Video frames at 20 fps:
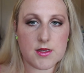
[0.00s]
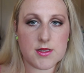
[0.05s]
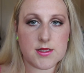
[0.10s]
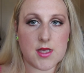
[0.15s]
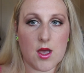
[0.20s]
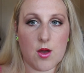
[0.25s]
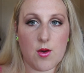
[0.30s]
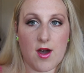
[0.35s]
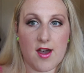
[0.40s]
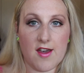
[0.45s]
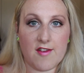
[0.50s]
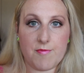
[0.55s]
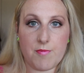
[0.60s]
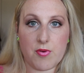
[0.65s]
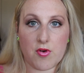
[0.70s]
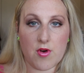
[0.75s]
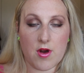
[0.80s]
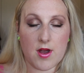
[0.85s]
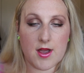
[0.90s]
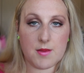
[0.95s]
So I've
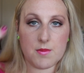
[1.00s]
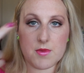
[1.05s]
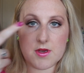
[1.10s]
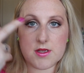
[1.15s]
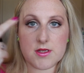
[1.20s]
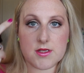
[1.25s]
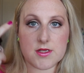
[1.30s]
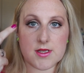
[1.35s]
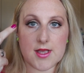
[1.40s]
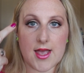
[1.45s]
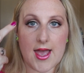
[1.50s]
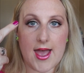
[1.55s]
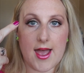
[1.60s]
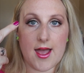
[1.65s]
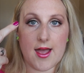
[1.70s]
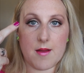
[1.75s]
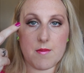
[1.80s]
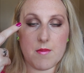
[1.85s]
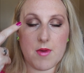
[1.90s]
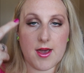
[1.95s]
primered
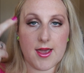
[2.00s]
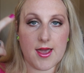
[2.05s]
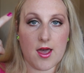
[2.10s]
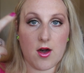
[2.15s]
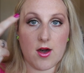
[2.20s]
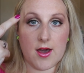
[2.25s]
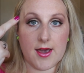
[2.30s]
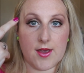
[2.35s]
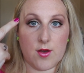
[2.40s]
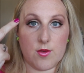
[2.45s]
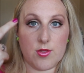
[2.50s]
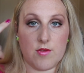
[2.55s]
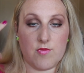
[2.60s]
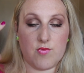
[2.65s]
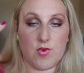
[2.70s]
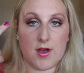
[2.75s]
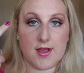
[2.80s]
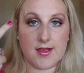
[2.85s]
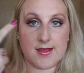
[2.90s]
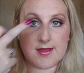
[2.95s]
my eye on the
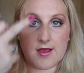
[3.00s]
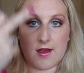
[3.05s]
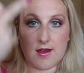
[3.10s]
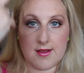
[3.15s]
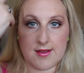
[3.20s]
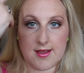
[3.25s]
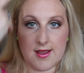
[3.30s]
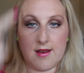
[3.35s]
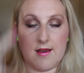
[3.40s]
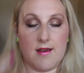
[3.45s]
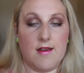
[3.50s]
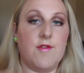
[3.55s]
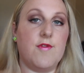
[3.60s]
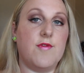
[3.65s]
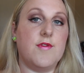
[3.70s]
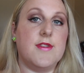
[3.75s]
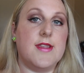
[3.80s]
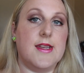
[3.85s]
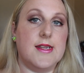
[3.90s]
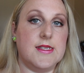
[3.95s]
right side and I've
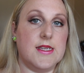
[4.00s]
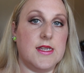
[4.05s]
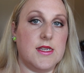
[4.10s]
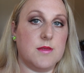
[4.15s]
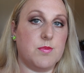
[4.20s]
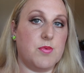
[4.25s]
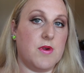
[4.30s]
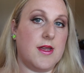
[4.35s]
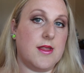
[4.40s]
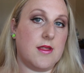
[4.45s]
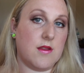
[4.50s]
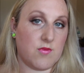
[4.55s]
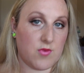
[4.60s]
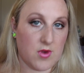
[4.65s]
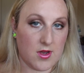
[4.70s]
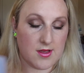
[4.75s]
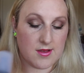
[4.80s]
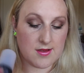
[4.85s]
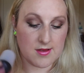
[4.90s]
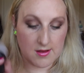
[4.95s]
setting sprayed the
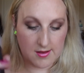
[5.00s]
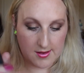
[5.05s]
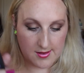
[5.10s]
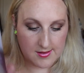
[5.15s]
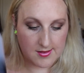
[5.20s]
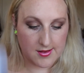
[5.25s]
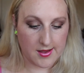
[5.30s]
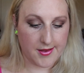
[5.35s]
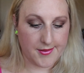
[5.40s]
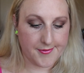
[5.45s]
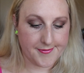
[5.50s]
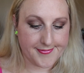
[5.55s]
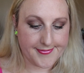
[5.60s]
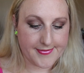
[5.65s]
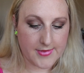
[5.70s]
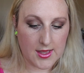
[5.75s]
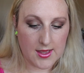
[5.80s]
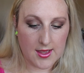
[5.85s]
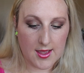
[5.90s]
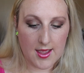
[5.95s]
right side. So
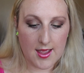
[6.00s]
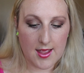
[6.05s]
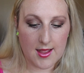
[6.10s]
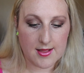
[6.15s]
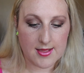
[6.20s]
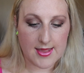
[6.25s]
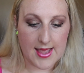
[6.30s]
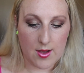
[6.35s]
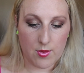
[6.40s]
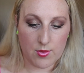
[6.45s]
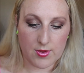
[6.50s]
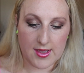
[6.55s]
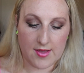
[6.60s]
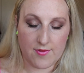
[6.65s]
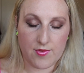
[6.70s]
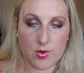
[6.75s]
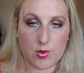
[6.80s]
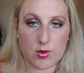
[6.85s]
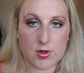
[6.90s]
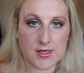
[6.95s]
that will
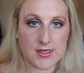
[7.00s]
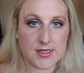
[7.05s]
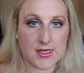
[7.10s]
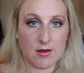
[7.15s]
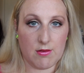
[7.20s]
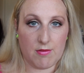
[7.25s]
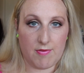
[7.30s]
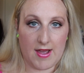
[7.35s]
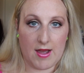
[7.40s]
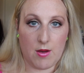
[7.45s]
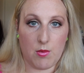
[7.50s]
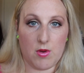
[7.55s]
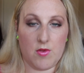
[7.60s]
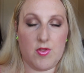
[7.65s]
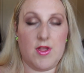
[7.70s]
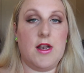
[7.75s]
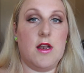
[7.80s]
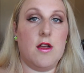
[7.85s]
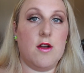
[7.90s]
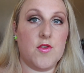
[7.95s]
give you an idea of how well
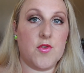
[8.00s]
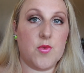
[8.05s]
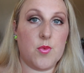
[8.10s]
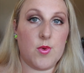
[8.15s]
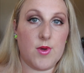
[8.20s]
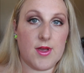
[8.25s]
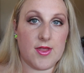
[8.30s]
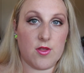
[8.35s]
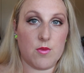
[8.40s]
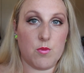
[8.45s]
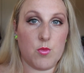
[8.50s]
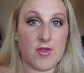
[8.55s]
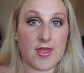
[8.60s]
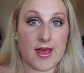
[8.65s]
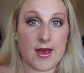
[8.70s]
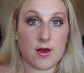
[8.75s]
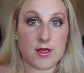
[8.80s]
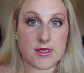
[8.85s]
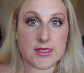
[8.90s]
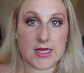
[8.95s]
they last with and
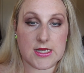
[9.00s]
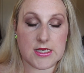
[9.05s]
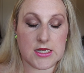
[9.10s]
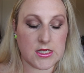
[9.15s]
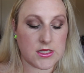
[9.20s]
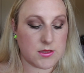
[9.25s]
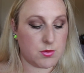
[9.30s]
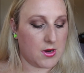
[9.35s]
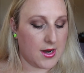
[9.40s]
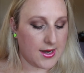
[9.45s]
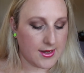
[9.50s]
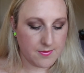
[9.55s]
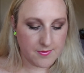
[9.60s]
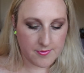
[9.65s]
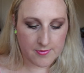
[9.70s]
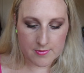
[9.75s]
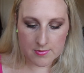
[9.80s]
without a setting spray.